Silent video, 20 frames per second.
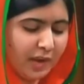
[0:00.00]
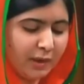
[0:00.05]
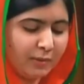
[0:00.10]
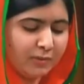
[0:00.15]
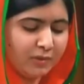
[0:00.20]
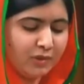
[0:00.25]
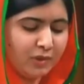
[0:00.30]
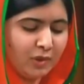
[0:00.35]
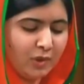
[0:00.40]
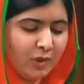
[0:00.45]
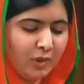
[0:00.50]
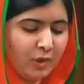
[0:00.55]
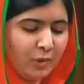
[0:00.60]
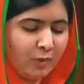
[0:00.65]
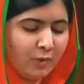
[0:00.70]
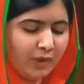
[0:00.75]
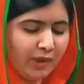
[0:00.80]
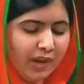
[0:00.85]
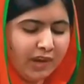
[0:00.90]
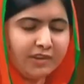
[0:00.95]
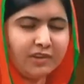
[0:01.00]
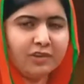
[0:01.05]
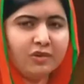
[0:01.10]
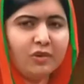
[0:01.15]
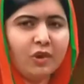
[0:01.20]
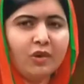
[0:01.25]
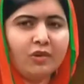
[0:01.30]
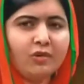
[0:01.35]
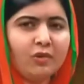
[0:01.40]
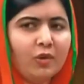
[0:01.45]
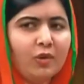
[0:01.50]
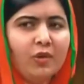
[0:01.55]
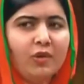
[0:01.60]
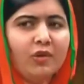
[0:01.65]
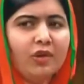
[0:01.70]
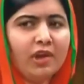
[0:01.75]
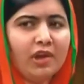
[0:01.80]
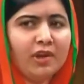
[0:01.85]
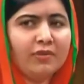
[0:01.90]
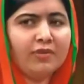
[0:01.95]
times when I did not
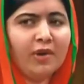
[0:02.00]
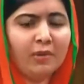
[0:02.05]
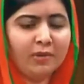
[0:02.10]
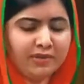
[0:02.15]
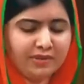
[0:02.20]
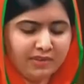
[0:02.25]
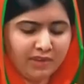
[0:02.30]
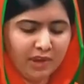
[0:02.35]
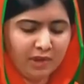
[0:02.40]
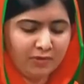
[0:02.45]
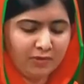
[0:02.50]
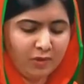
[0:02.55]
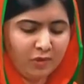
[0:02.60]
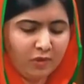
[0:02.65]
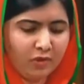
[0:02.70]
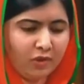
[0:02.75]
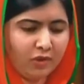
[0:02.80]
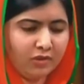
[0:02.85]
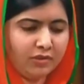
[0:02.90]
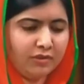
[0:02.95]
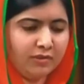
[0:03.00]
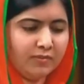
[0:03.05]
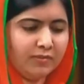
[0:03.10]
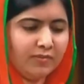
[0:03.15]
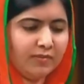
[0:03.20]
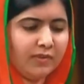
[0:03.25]
know if I was safe or not.